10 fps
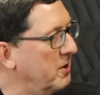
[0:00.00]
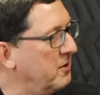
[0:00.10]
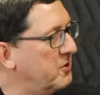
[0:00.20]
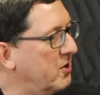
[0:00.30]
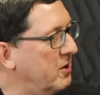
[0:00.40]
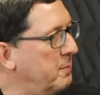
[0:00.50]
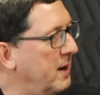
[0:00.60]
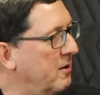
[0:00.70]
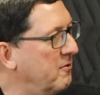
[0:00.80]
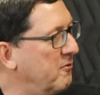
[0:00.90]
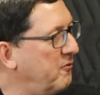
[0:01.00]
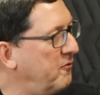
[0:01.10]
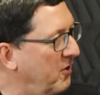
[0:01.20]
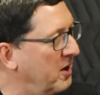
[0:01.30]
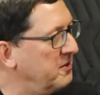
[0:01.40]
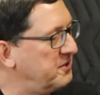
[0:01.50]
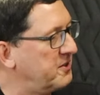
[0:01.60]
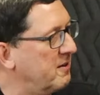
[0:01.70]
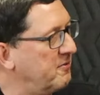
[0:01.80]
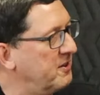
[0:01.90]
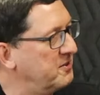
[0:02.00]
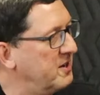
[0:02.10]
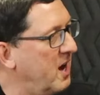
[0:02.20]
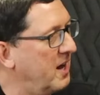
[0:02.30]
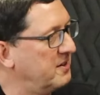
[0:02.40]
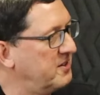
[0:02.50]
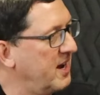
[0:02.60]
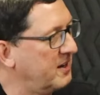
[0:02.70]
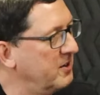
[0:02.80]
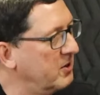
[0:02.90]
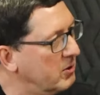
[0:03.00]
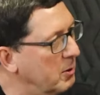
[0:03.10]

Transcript: going to talk about fun stuff that's not technical.